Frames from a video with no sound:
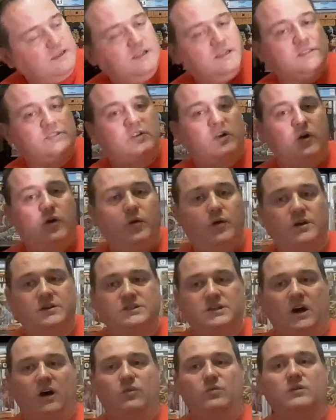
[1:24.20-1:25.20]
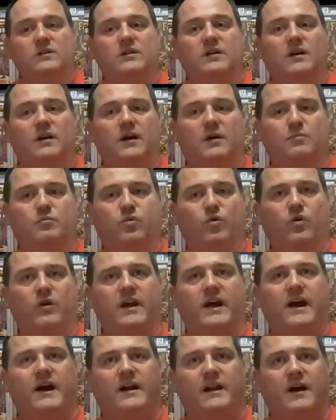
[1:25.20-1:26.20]
So Charlton brought
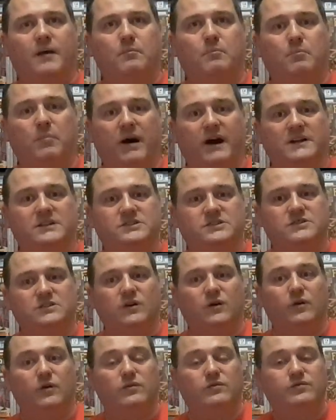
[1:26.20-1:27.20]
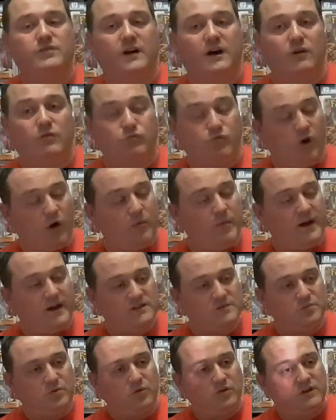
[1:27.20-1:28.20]
out a bunch of
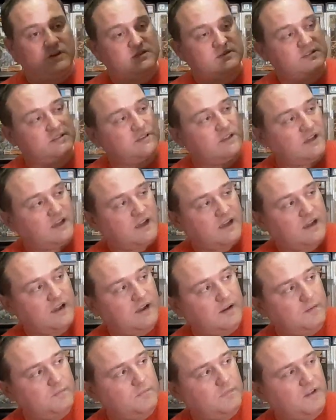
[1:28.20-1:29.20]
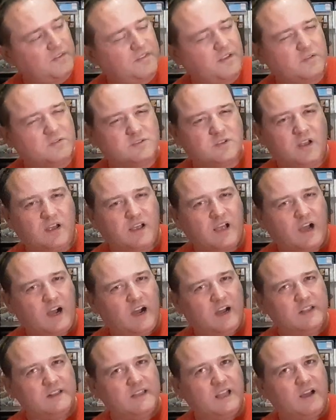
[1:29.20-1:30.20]
romance books. I think it was like
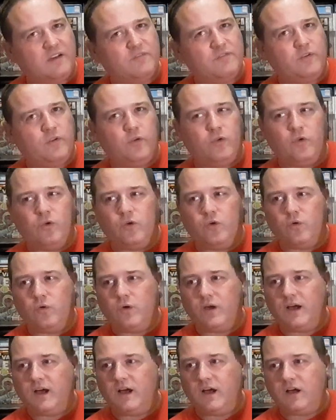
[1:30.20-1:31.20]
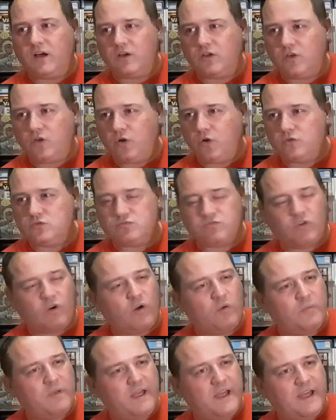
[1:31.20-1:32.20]
I Love You, Girls
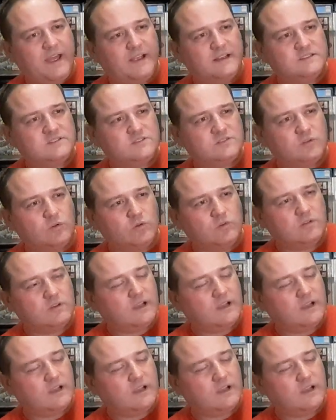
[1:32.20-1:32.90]
Romance, or